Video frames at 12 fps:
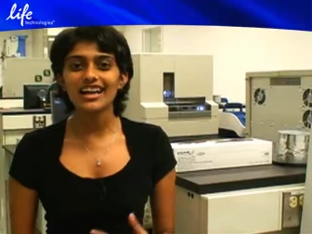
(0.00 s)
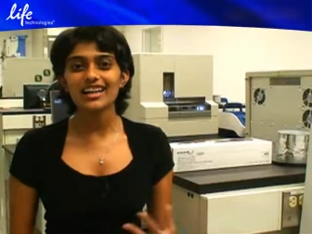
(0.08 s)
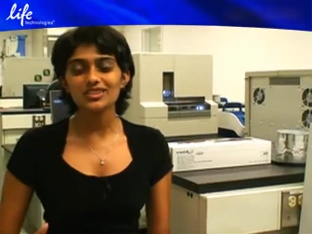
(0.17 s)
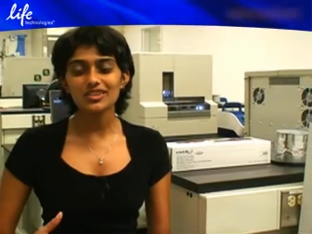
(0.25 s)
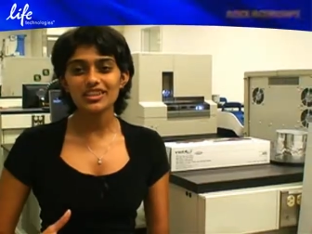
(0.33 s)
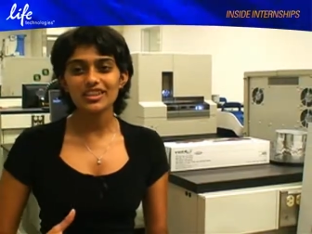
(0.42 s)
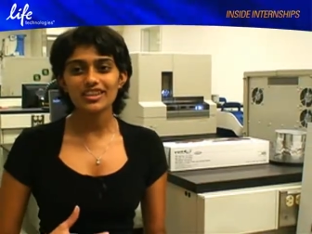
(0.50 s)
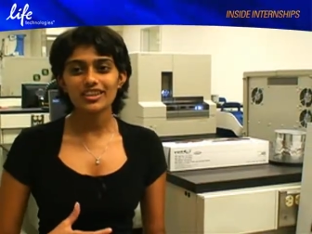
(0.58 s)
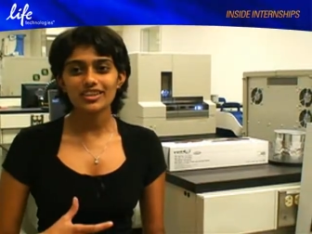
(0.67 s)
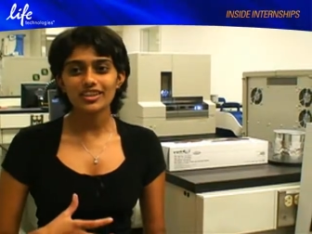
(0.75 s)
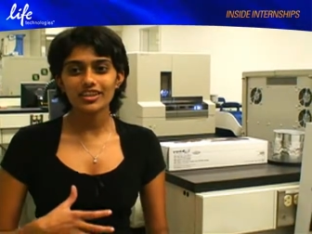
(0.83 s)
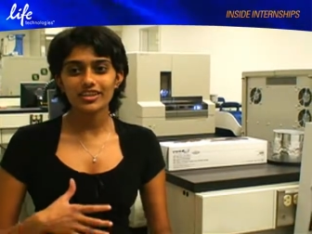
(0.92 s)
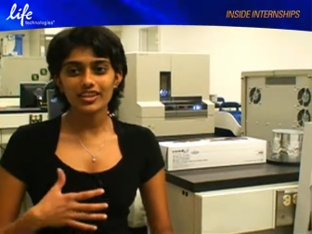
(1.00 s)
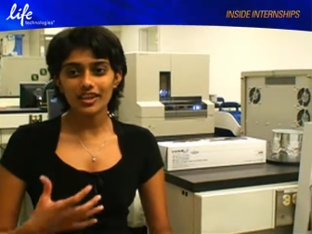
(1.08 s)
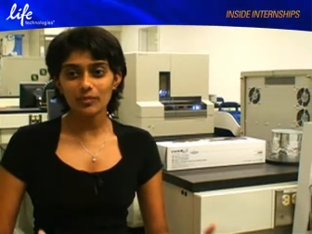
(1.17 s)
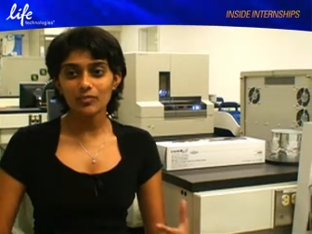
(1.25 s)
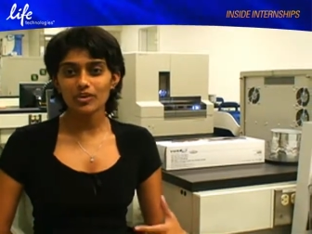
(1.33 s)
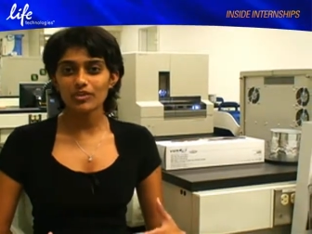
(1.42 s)
I actually
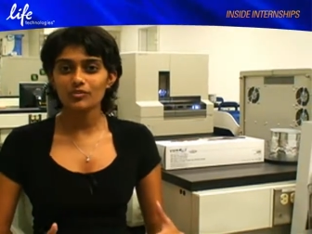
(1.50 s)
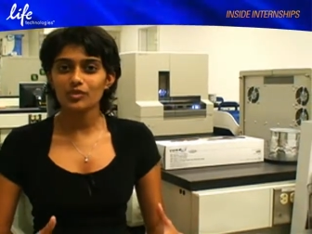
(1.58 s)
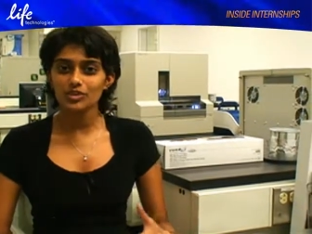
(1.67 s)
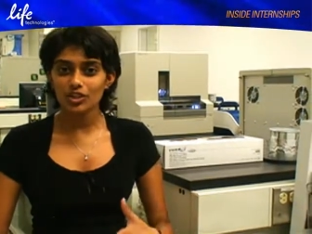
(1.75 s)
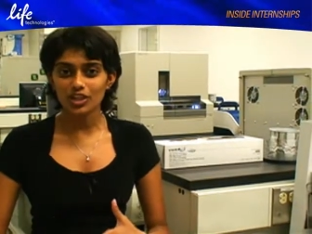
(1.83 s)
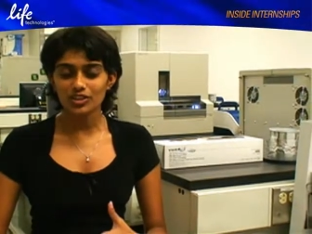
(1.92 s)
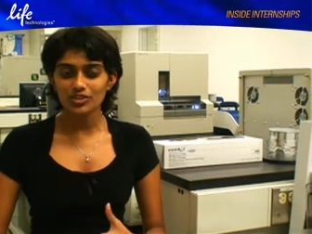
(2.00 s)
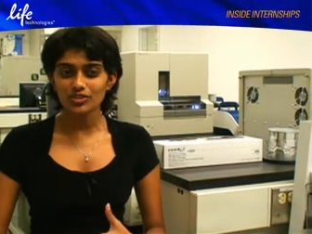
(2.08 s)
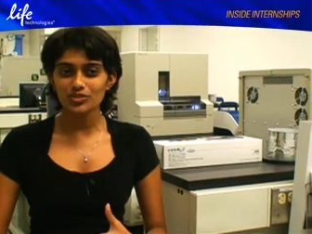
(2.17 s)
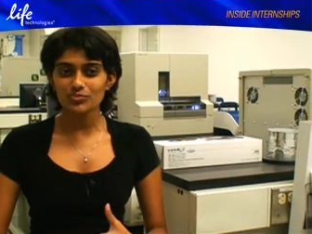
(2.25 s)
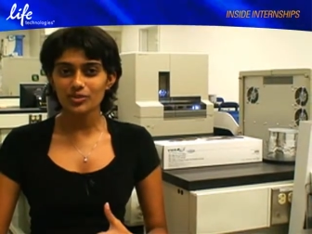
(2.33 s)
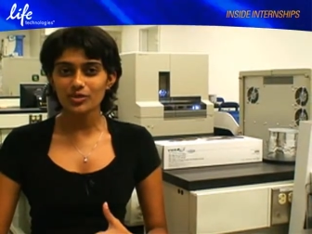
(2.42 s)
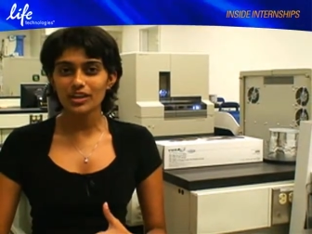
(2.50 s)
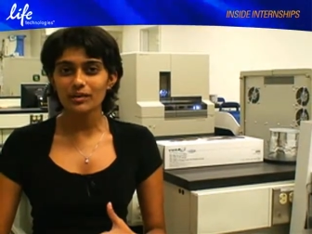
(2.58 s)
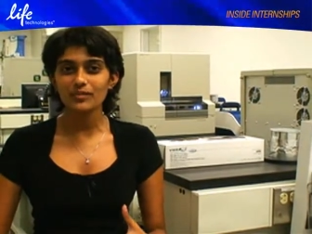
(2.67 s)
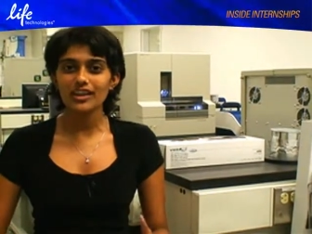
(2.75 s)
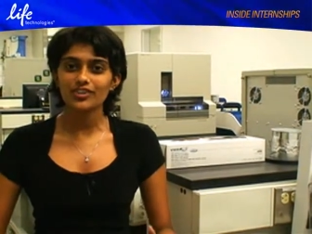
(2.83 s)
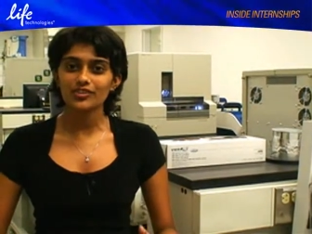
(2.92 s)
came here for a short internship
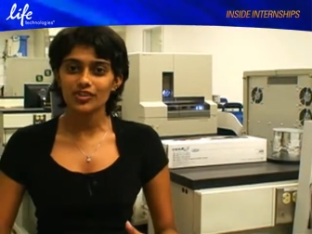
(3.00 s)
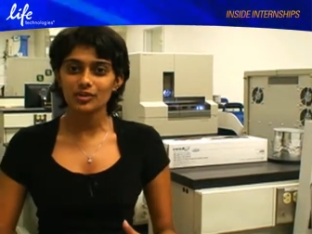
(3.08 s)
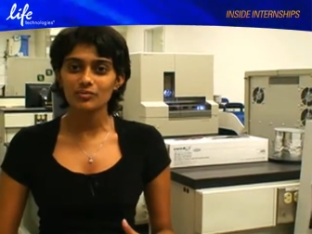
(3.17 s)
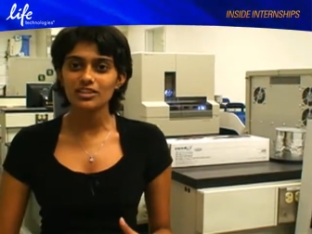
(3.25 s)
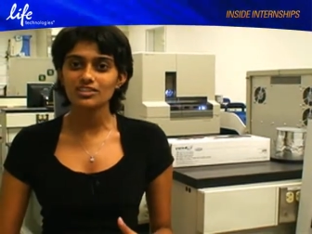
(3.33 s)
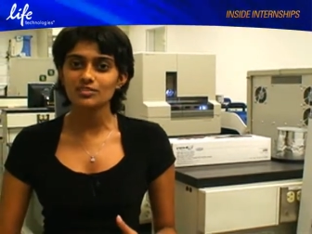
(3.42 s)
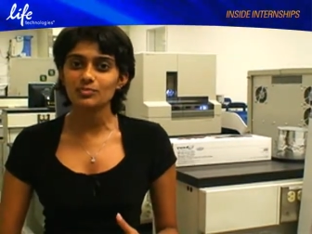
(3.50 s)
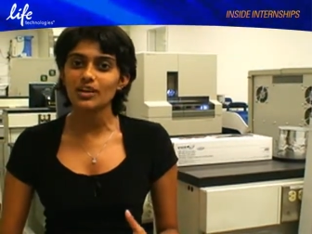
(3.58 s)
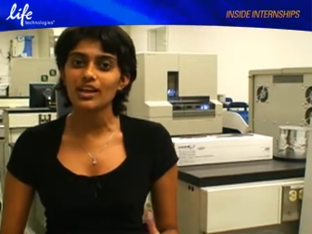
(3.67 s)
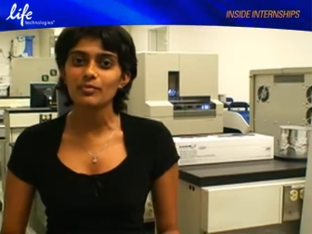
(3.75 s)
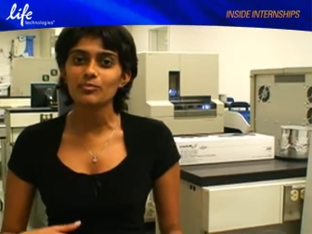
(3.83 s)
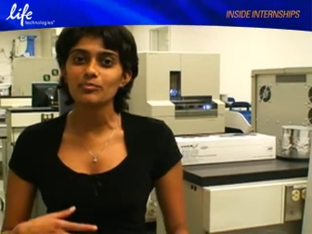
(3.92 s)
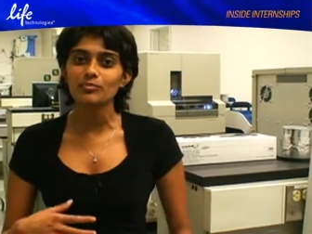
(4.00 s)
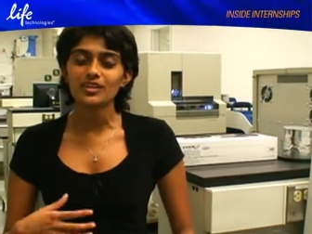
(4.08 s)
program, like three months, but I'm